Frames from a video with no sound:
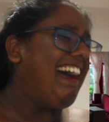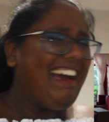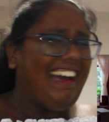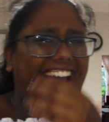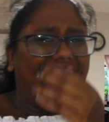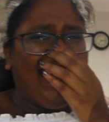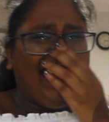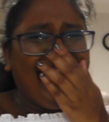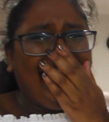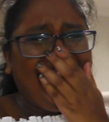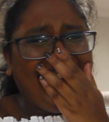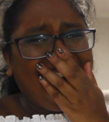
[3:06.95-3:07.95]
there's no
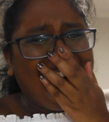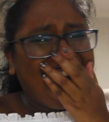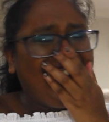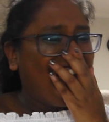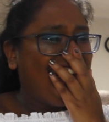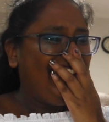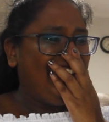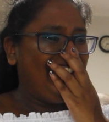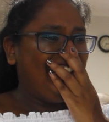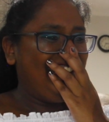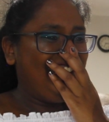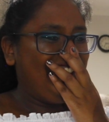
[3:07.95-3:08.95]
taming this
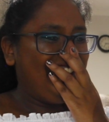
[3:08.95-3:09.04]
tiger.